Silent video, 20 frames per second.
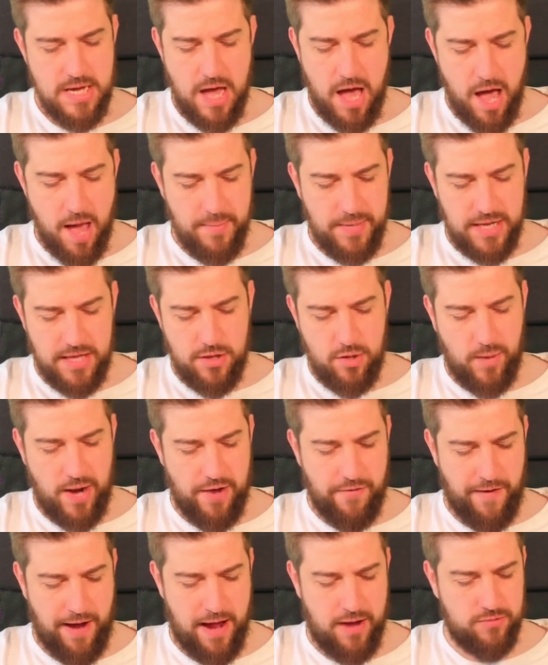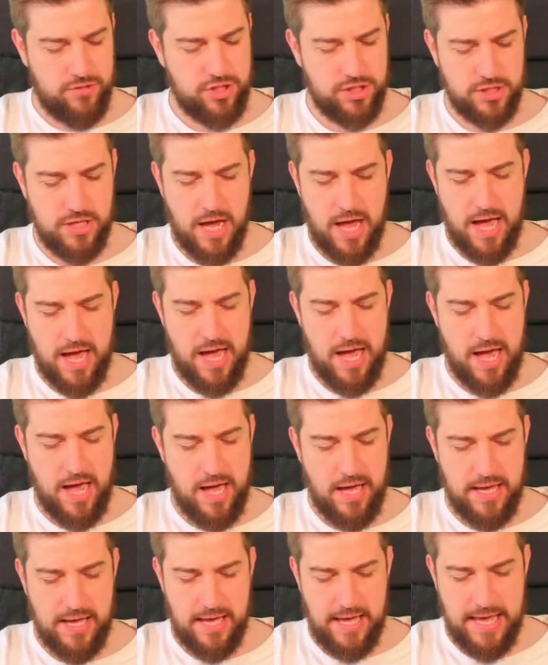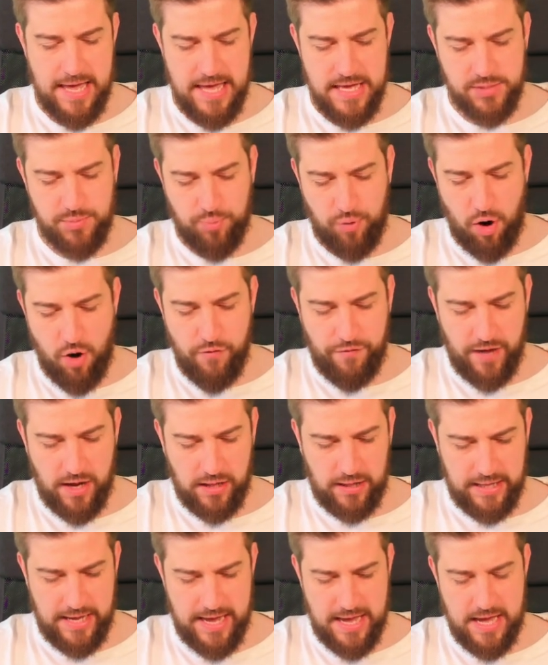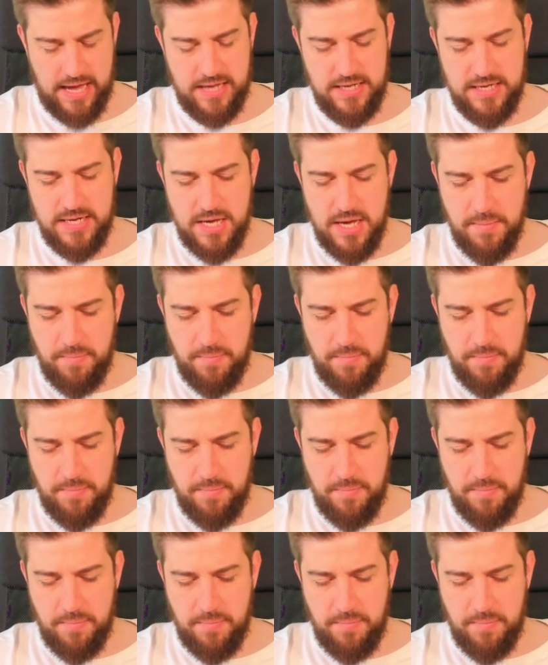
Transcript: But either way around, his profile here